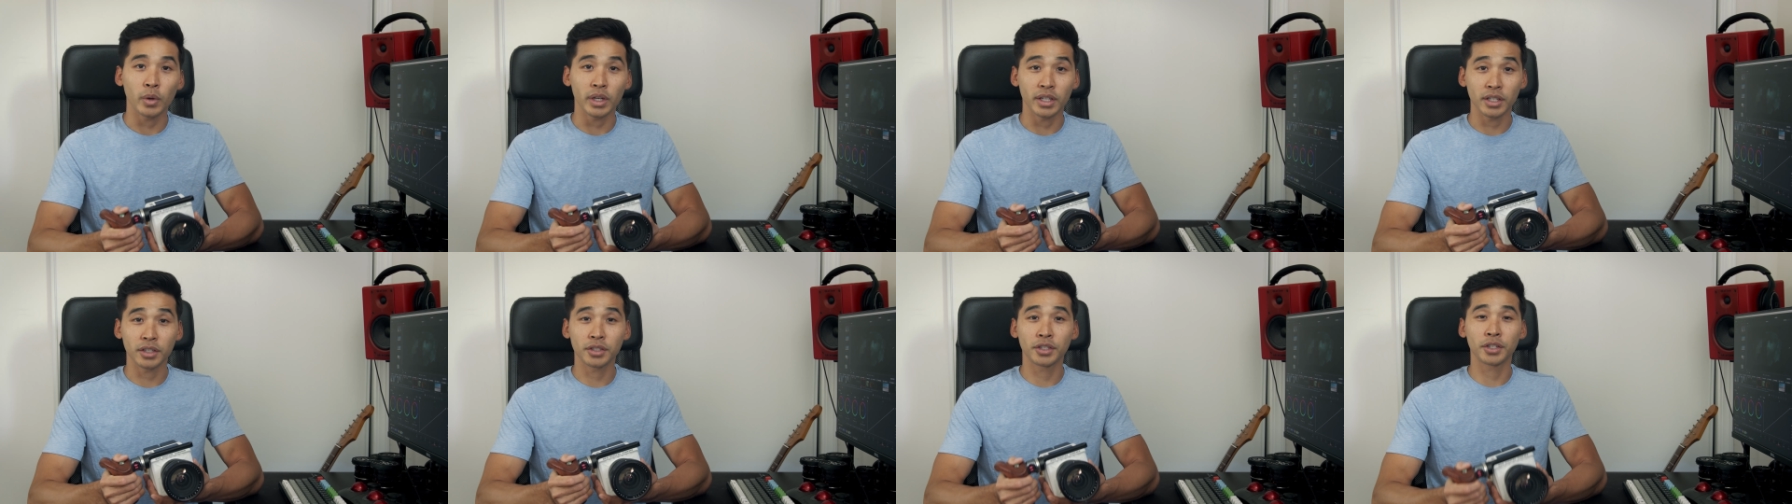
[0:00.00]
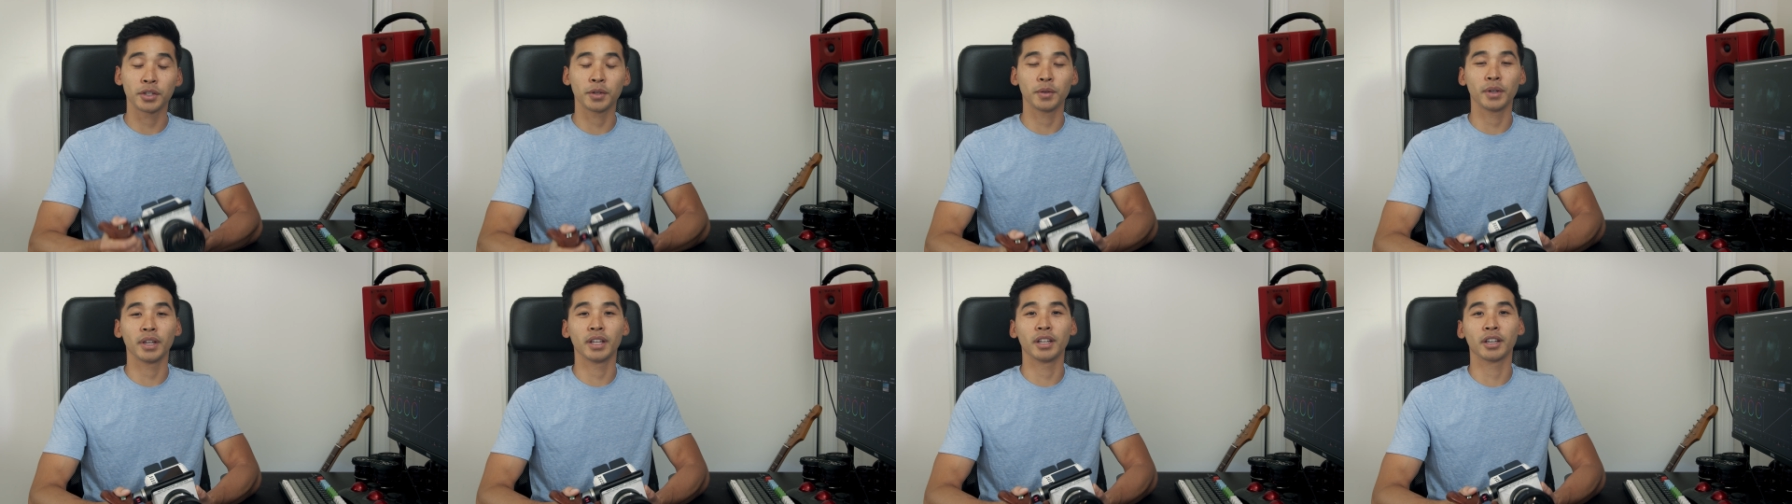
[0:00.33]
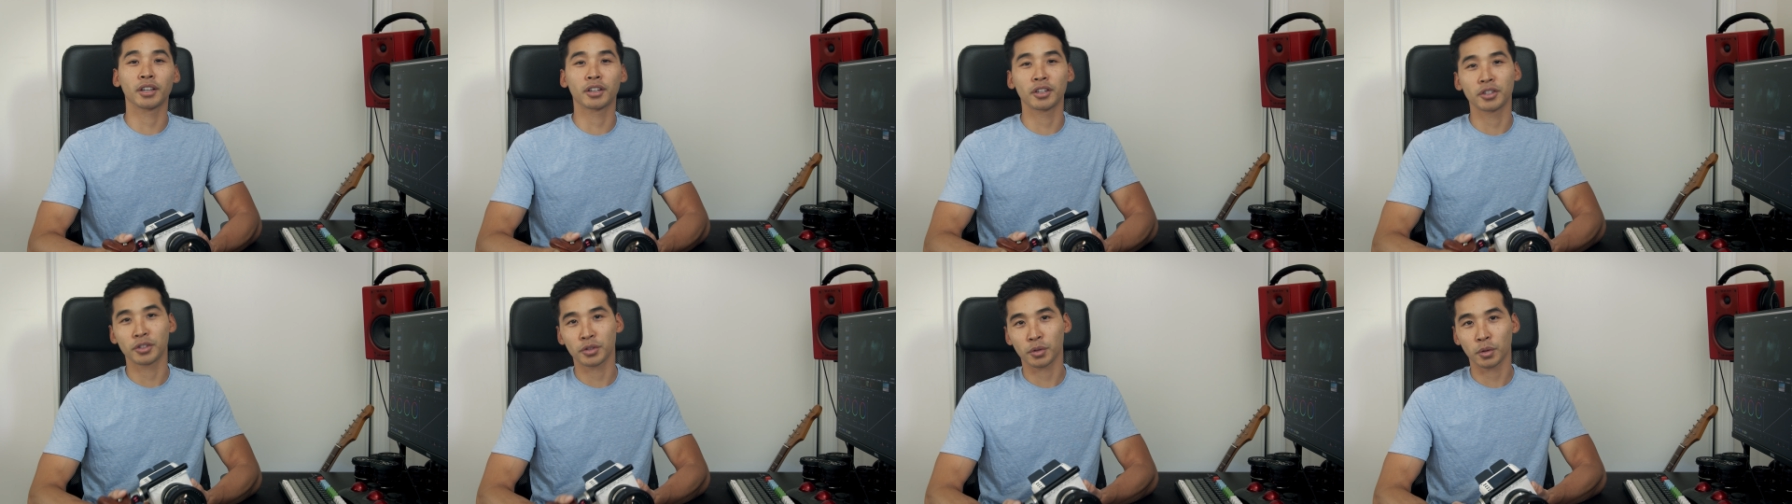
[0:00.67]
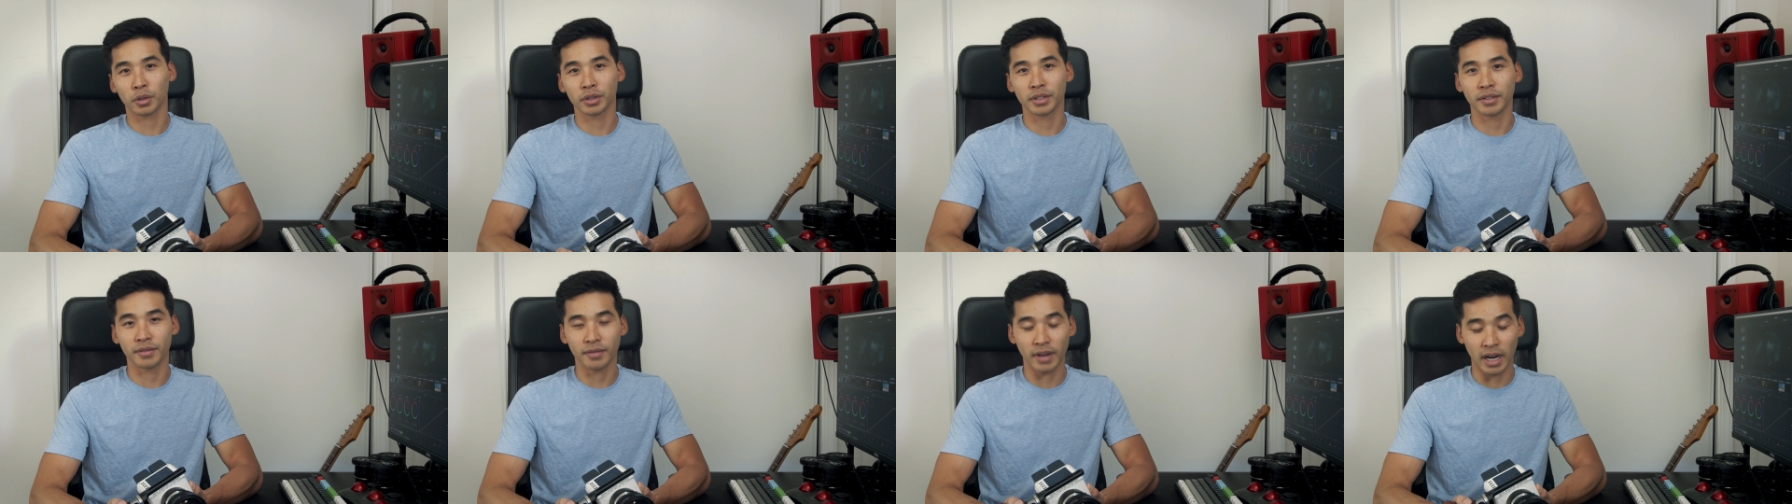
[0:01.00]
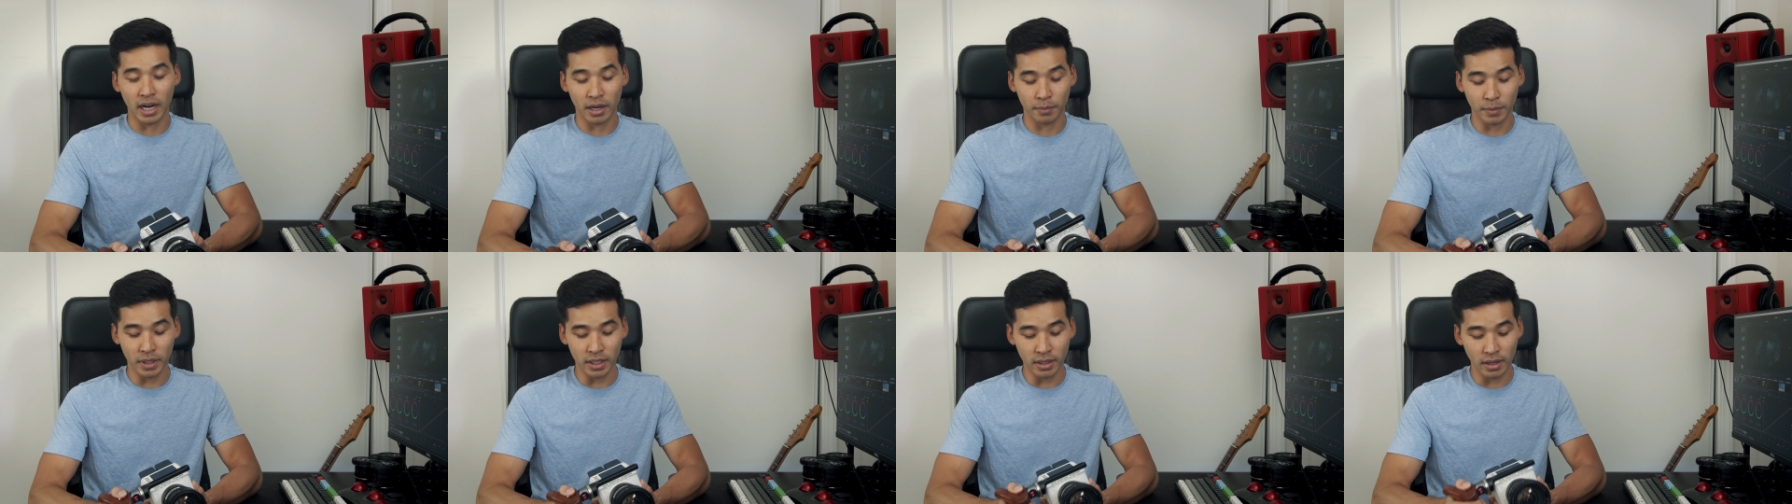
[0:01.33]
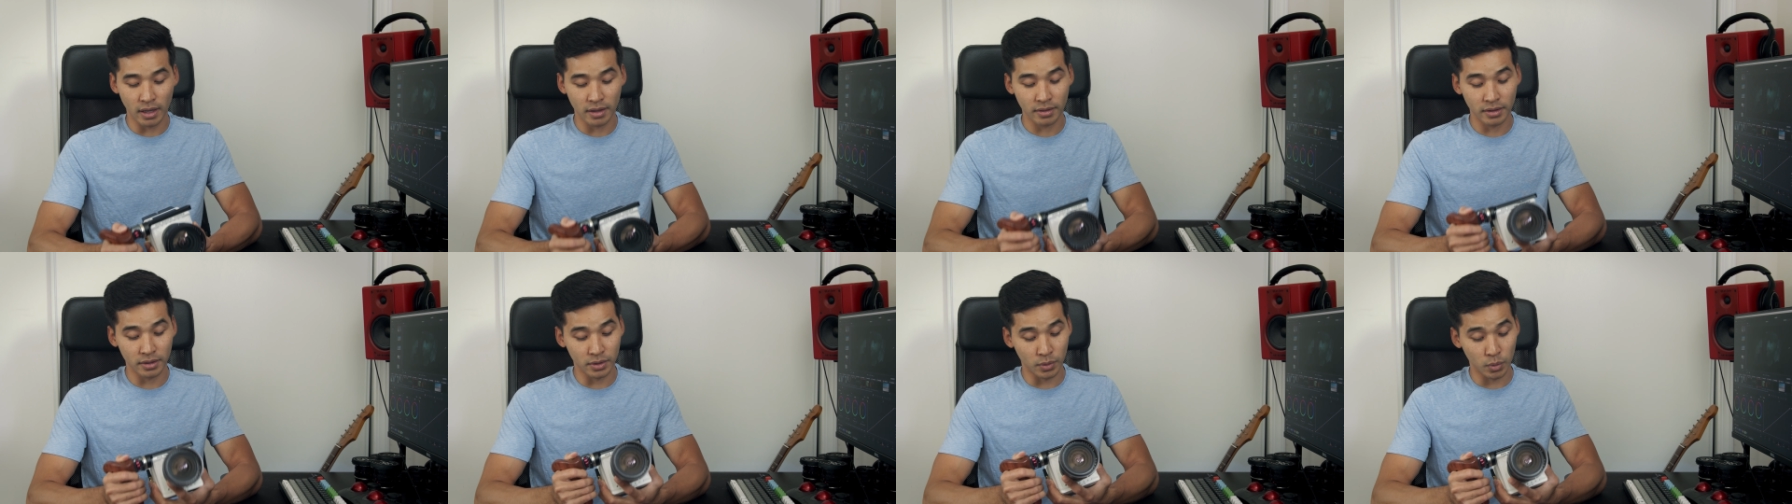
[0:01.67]
We did shoot in a controlled
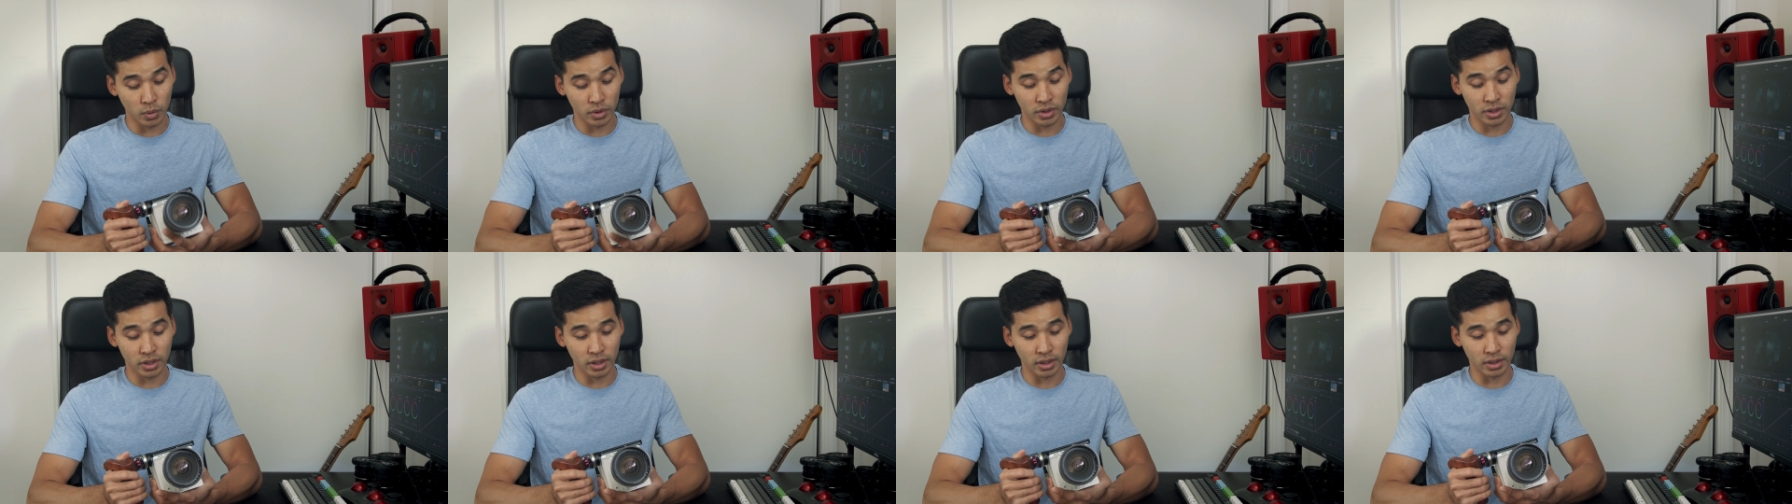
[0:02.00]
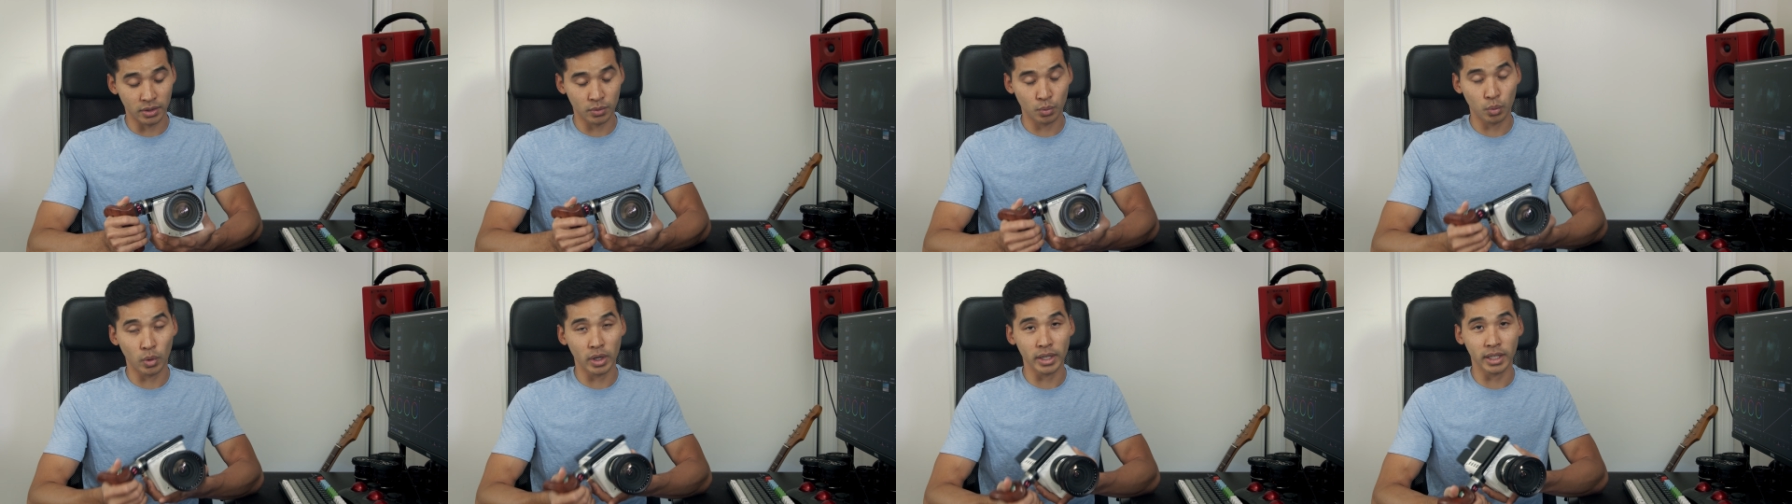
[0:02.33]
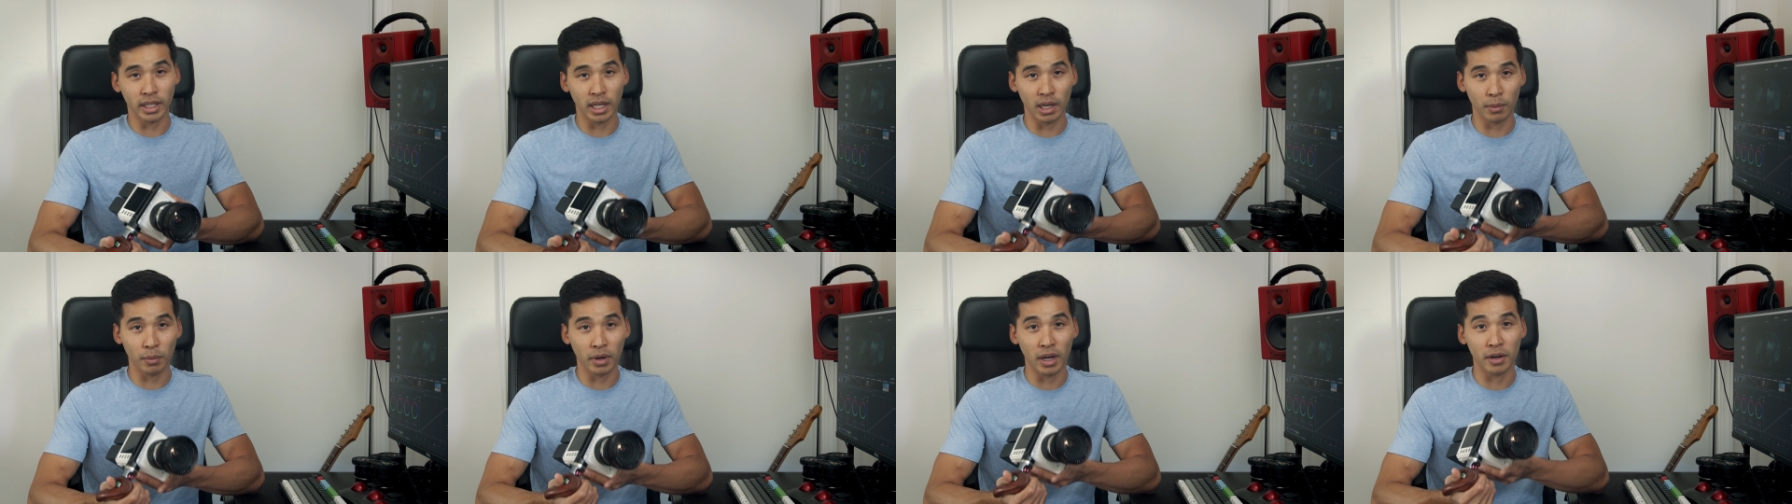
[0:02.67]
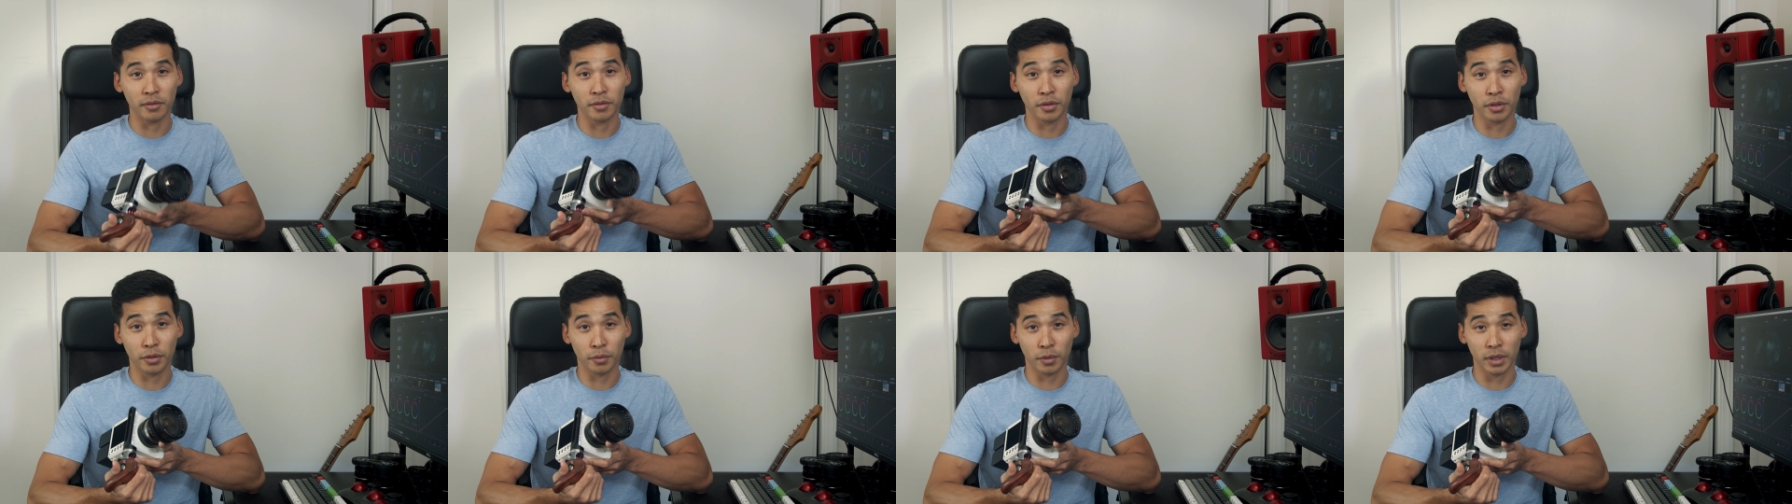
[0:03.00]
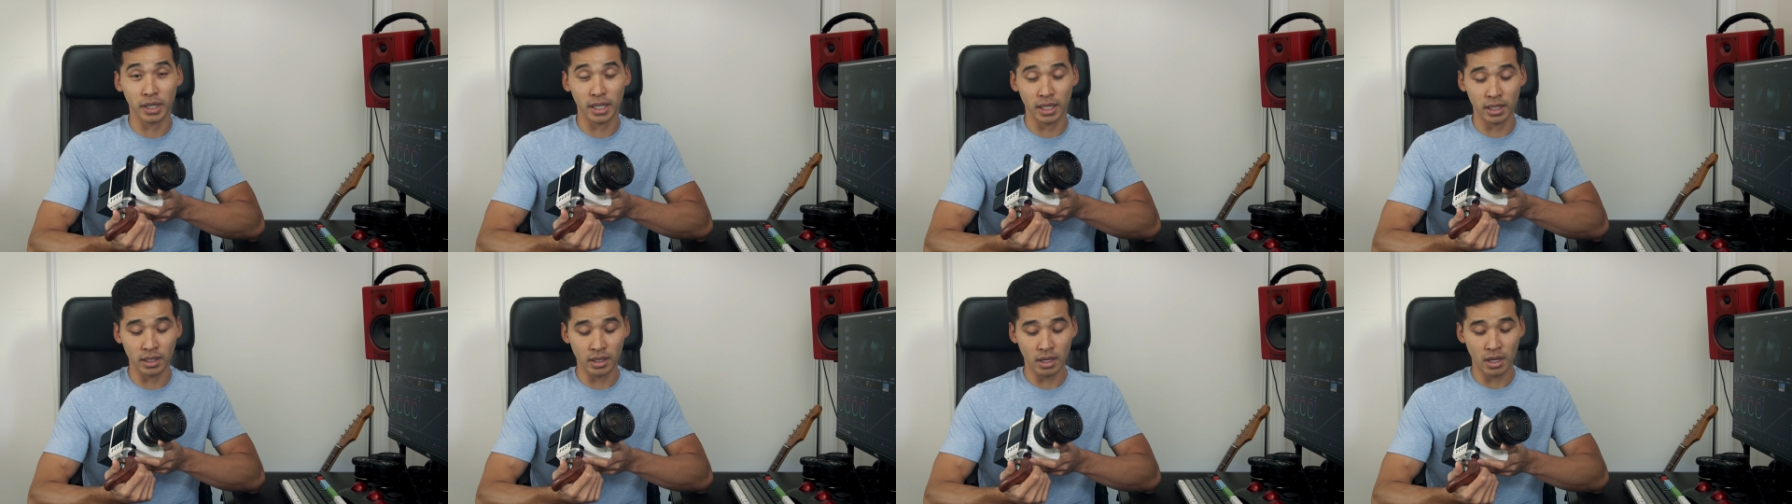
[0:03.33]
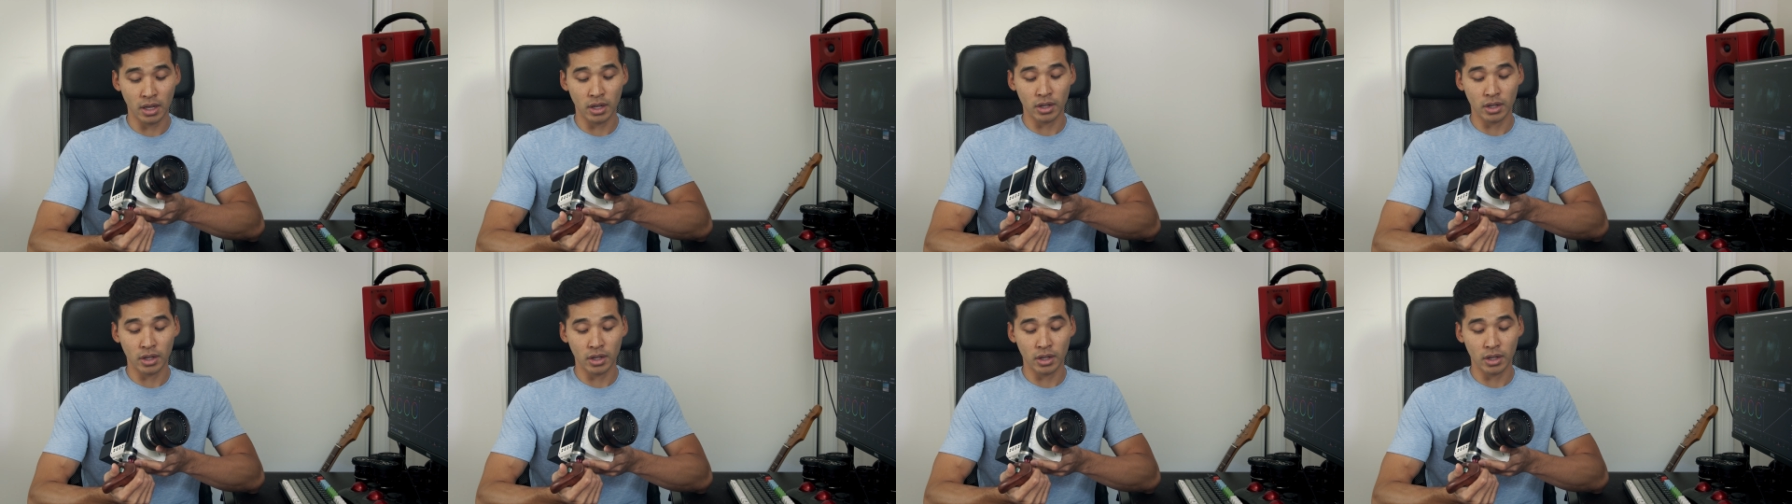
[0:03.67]
environment, and this was just one camera out of 3,